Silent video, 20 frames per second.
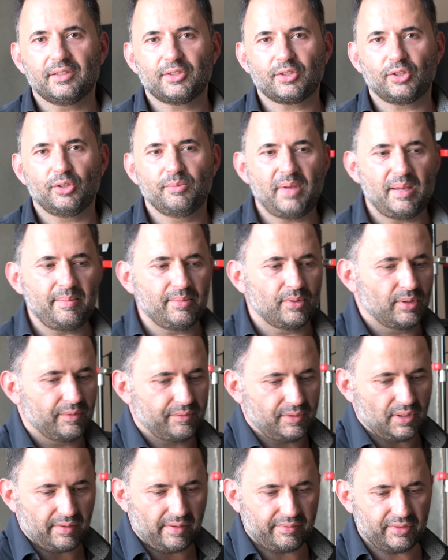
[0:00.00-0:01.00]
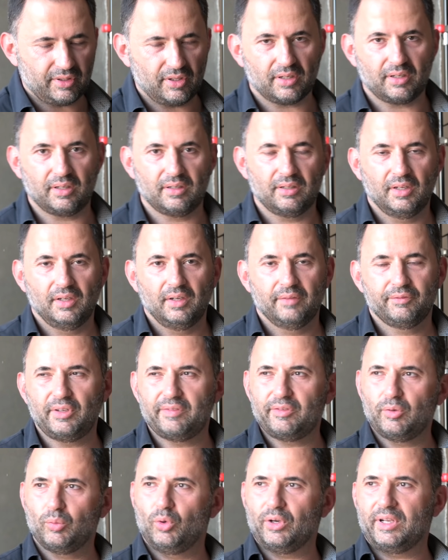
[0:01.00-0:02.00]
So remember, if you
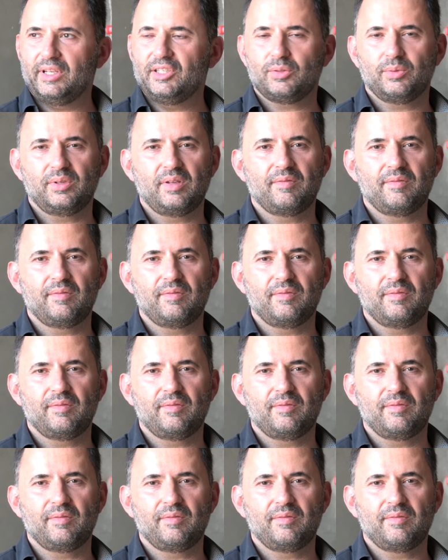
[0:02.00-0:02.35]
ever walk into